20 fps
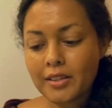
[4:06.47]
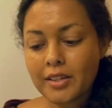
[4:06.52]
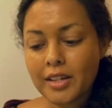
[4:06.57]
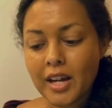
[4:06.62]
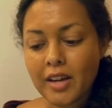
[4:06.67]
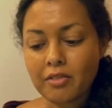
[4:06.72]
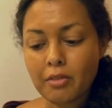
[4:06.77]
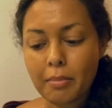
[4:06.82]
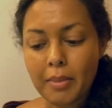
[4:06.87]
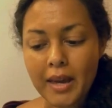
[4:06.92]
They
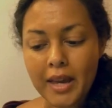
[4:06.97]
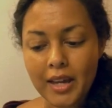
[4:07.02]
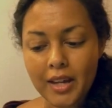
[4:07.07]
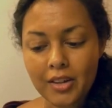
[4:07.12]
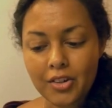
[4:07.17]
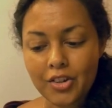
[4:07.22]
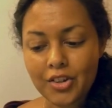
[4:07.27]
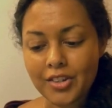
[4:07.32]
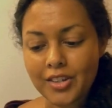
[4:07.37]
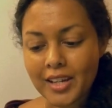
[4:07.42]
have a
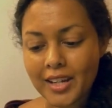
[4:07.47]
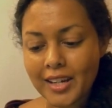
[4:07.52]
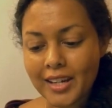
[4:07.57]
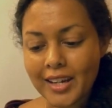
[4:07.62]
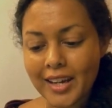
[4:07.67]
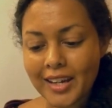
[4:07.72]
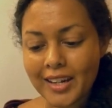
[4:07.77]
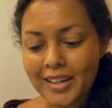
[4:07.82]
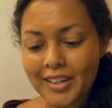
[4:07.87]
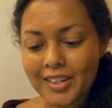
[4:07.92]
page
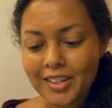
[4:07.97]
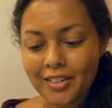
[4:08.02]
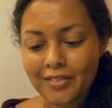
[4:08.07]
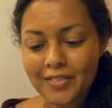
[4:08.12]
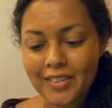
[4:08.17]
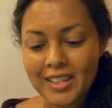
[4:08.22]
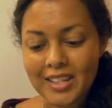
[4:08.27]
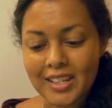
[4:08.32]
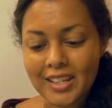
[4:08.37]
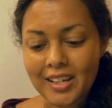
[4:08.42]
dedicated to
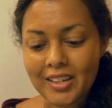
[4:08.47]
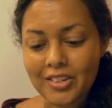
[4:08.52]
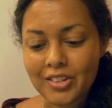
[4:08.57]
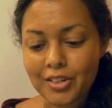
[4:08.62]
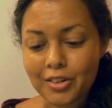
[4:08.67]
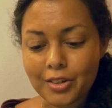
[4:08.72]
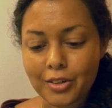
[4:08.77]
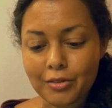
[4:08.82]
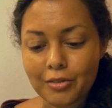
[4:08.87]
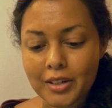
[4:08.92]
convincing us
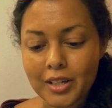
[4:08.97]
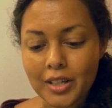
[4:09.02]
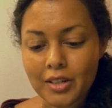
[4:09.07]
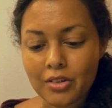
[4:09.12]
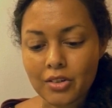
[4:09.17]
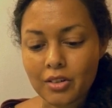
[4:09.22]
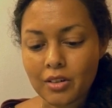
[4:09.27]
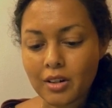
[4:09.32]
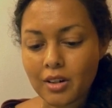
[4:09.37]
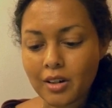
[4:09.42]
their
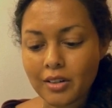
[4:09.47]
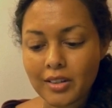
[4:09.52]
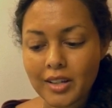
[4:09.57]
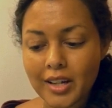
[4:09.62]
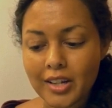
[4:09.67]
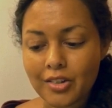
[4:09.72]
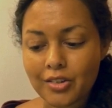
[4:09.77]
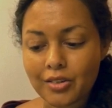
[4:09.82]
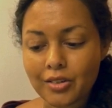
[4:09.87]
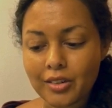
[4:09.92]
ingredients are all
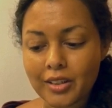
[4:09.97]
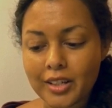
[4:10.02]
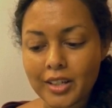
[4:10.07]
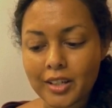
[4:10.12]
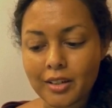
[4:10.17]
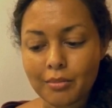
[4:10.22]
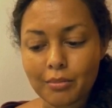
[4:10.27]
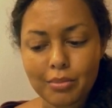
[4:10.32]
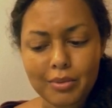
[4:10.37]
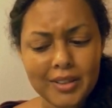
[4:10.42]
natural and
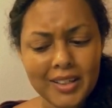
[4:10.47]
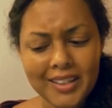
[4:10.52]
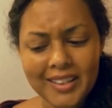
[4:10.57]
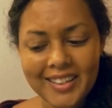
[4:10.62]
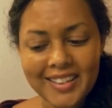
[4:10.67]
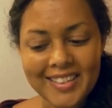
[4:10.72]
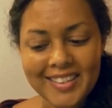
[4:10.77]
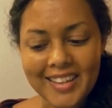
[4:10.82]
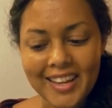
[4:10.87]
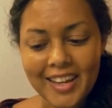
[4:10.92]

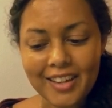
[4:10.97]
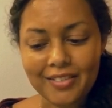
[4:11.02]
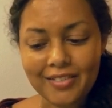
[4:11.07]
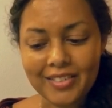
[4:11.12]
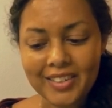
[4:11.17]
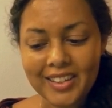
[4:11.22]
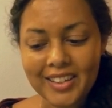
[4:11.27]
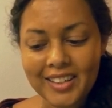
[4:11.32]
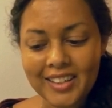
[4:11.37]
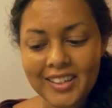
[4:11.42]
completely safe.
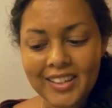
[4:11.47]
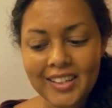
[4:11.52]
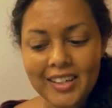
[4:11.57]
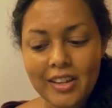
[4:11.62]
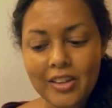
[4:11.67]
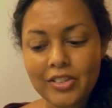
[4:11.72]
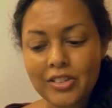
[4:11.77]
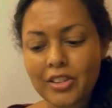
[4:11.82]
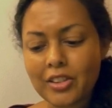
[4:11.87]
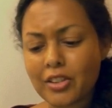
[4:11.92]

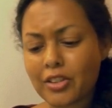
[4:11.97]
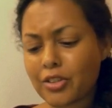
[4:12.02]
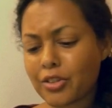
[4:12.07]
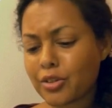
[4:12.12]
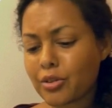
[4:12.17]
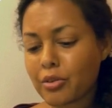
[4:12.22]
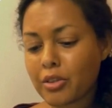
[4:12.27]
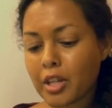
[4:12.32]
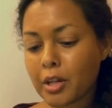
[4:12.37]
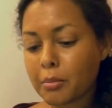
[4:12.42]
See the
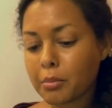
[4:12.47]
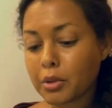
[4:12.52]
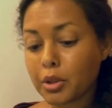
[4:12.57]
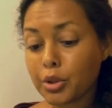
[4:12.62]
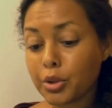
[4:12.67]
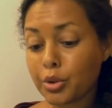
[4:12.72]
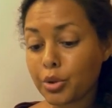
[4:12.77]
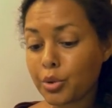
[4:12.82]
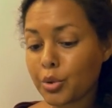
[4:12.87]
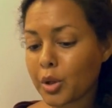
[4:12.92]
soothing
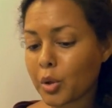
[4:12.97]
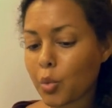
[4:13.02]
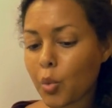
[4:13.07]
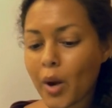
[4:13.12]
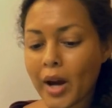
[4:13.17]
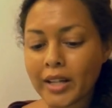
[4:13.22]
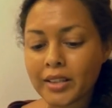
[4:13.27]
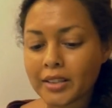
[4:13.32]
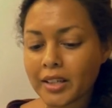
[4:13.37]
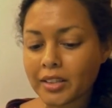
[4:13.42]
blue and
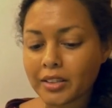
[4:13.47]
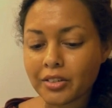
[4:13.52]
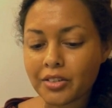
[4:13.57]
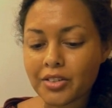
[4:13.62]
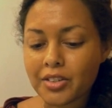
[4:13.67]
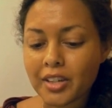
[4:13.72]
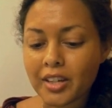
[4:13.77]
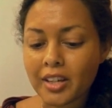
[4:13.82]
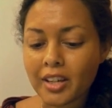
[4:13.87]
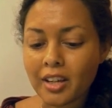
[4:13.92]
white color
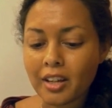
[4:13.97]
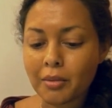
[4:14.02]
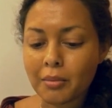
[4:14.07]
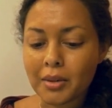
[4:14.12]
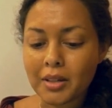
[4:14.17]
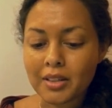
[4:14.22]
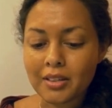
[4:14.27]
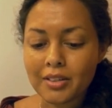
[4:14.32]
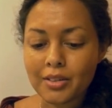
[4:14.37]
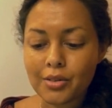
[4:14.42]
scheme
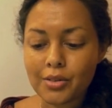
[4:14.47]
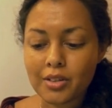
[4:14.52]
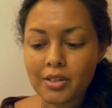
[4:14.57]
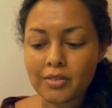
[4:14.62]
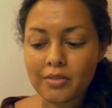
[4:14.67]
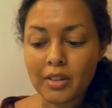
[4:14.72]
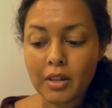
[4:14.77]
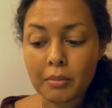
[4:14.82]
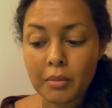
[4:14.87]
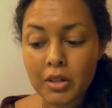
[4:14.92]
and use
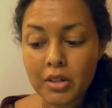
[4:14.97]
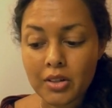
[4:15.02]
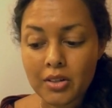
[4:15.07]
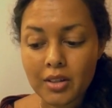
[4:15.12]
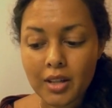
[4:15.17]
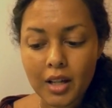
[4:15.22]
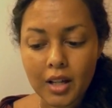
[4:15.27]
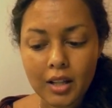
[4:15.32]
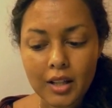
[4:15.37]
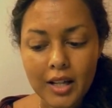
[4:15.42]
of images
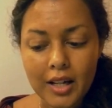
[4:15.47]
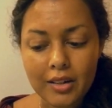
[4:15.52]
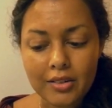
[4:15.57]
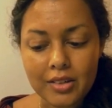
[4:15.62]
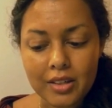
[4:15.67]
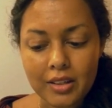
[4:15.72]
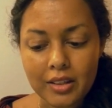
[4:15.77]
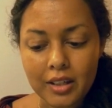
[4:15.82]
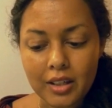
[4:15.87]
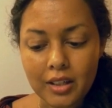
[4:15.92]
like clouds
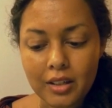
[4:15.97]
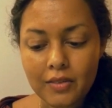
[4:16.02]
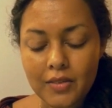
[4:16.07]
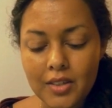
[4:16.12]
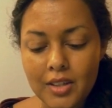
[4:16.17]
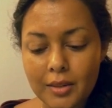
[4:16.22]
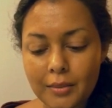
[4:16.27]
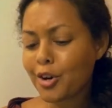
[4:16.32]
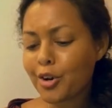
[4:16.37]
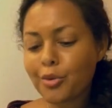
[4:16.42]
and
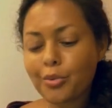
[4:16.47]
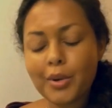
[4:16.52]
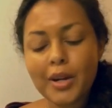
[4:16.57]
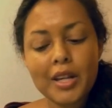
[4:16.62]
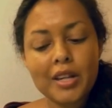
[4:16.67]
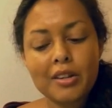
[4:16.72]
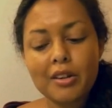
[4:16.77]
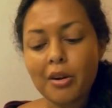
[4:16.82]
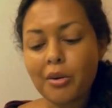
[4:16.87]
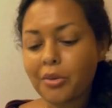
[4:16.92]
leaves.
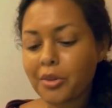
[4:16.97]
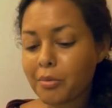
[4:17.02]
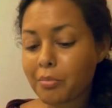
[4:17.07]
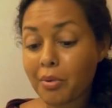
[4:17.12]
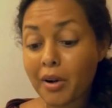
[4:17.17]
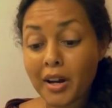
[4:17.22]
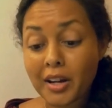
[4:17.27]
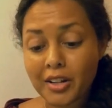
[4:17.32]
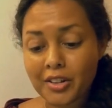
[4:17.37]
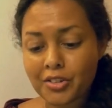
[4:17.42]
We know the
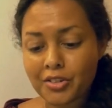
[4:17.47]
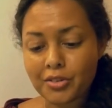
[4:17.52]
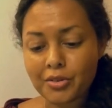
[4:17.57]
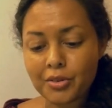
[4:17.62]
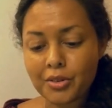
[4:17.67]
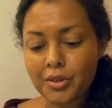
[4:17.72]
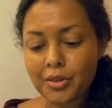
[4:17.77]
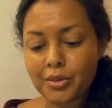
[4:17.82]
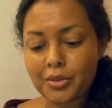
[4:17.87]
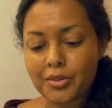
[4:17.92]
products you
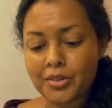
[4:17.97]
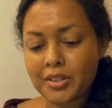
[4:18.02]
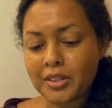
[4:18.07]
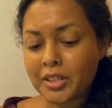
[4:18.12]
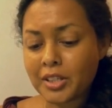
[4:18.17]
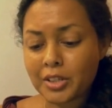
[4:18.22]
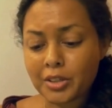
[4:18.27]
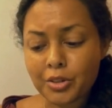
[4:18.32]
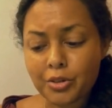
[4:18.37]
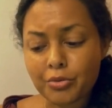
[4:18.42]
use and
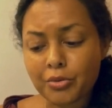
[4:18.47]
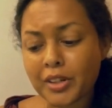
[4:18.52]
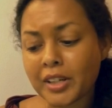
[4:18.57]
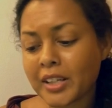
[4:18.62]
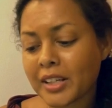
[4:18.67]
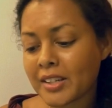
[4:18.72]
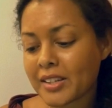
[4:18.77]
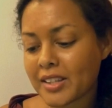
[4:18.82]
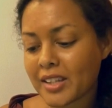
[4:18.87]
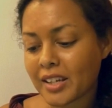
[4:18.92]
the
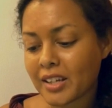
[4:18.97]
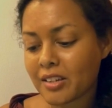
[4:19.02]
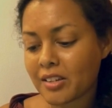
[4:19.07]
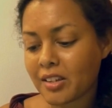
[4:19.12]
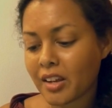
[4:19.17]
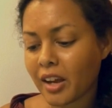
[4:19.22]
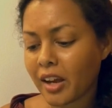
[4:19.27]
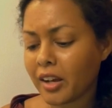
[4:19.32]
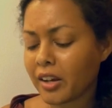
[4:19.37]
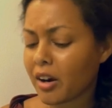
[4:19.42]
ingredients they
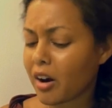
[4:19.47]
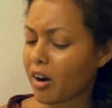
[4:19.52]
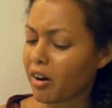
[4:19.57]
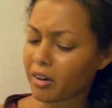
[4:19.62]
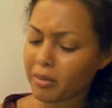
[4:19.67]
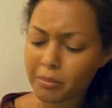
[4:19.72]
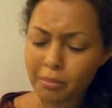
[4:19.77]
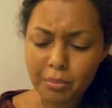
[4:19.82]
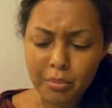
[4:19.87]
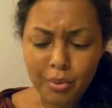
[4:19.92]
contain are
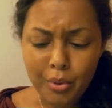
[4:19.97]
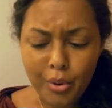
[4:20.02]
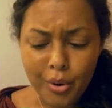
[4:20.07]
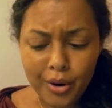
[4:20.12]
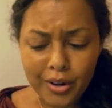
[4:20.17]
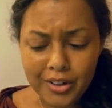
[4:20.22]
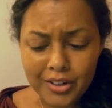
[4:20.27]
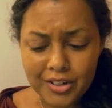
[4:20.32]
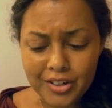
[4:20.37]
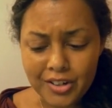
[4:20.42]

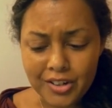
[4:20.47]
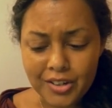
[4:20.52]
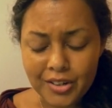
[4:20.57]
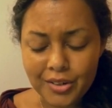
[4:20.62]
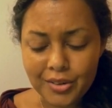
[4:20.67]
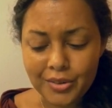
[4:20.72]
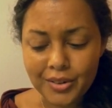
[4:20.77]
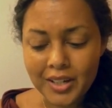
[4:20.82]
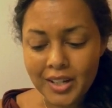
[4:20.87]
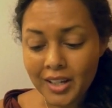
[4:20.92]
important to
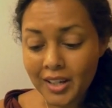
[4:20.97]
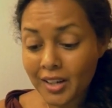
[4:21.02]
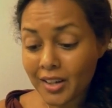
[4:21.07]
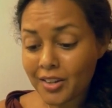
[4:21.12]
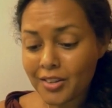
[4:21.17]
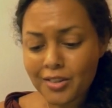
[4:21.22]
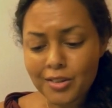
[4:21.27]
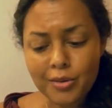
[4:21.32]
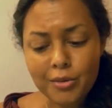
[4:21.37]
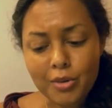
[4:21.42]
you.
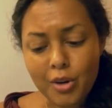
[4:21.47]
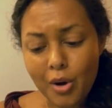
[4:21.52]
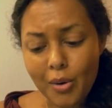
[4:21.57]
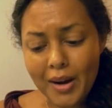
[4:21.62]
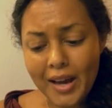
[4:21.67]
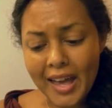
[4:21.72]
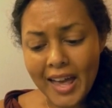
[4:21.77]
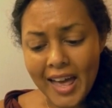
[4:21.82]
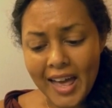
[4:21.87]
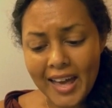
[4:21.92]
So go
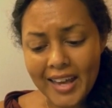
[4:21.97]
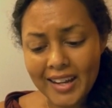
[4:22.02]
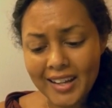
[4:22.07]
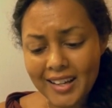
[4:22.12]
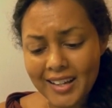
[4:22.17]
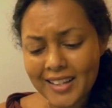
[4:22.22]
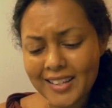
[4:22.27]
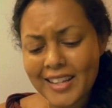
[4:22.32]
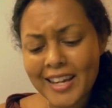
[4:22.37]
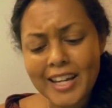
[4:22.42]
ahead,
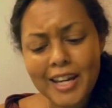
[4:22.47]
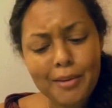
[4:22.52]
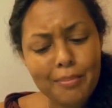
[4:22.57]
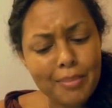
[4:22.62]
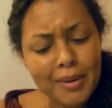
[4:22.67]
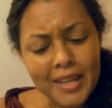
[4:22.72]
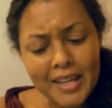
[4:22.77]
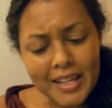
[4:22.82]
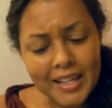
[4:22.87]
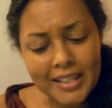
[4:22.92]
take a
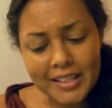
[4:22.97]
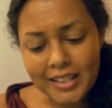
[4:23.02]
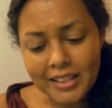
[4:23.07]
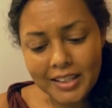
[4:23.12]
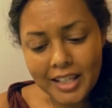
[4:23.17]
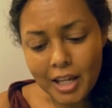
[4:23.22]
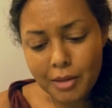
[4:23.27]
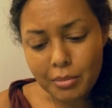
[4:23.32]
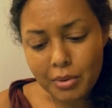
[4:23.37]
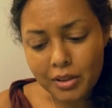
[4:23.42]
peek at the
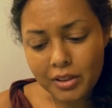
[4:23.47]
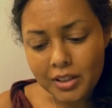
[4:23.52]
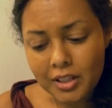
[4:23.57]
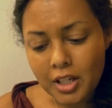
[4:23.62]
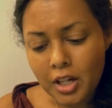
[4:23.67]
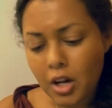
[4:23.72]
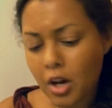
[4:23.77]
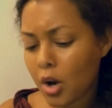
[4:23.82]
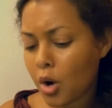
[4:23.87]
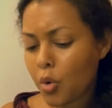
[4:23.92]
label.
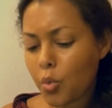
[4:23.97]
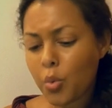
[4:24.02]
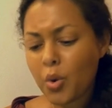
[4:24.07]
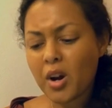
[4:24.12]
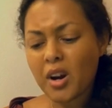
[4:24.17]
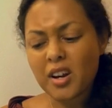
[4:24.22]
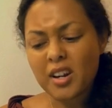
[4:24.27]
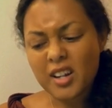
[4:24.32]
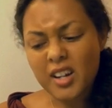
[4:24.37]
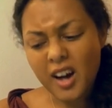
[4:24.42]

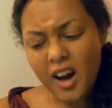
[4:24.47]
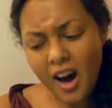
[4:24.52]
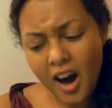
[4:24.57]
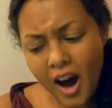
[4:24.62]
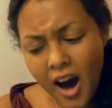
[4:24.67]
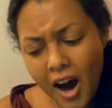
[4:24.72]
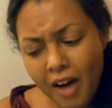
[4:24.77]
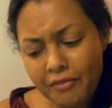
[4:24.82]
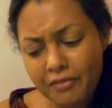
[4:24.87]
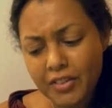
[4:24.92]
We're
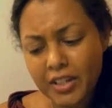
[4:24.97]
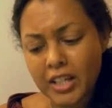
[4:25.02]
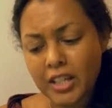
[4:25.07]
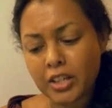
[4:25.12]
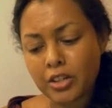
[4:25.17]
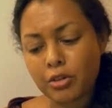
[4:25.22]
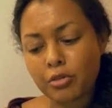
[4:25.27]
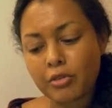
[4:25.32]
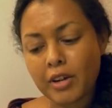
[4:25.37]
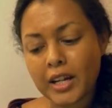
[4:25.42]

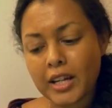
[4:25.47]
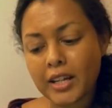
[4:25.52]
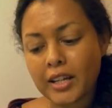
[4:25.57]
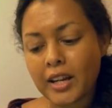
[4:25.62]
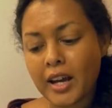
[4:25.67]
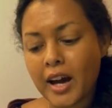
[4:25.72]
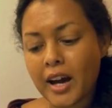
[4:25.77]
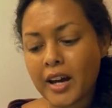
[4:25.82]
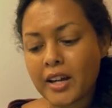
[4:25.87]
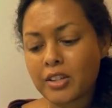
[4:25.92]
confident you'll
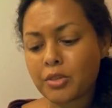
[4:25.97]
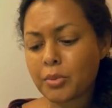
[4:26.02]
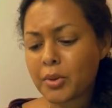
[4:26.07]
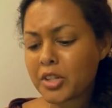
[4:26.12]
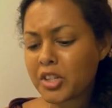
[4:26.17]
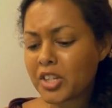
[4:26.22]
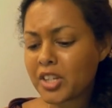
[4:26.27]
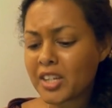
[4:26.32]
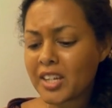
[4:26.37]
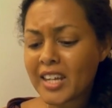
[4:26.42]
recognize
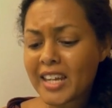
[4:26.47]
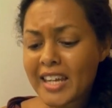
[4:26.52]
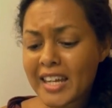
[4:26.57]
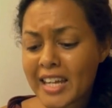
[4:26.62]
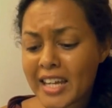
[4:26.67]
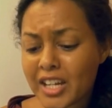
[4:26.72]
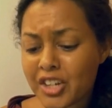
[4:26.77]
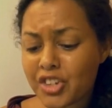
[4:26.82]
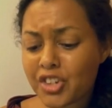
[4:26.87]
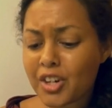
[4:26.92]
what's in
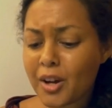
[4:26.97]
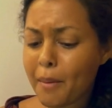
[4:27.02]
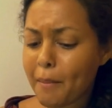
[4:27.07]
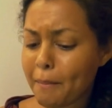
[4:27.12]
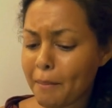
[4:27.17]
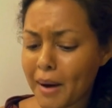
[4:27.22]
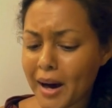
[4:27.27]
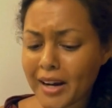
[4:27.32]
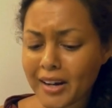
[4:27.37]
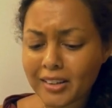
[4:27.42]
each
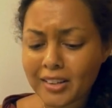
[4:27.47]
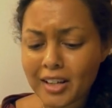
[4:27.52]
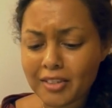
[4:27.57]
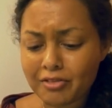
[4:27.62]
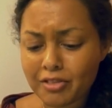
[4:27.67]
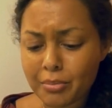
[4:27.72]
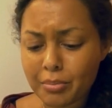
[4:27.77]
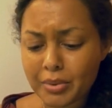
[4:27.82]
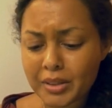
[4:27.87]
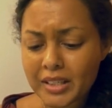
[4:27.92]
bottle
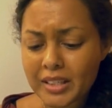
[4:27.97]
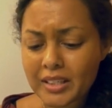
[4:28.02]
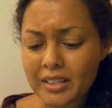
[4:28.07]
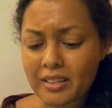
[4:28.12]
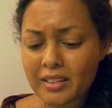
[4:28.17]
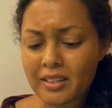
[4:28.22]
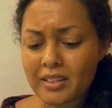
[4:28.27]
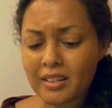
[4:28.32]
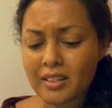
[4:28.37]
of Febreze.